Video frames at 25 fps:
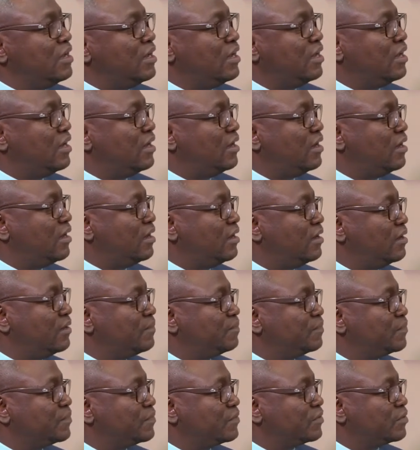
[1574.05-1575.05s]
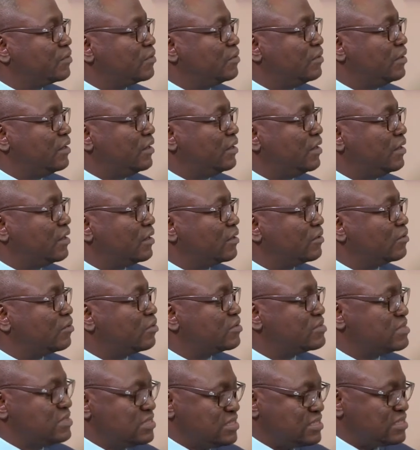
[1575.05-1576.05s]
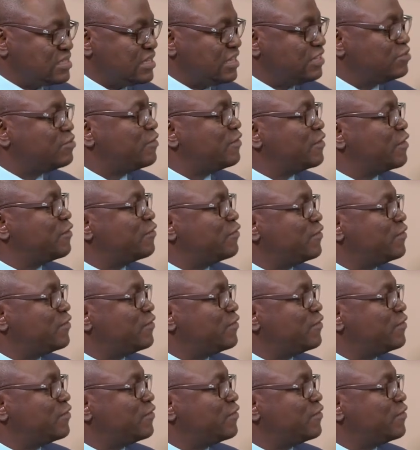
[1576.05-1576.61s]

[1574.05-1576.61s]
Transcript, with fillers: uh, uh, cognizant of the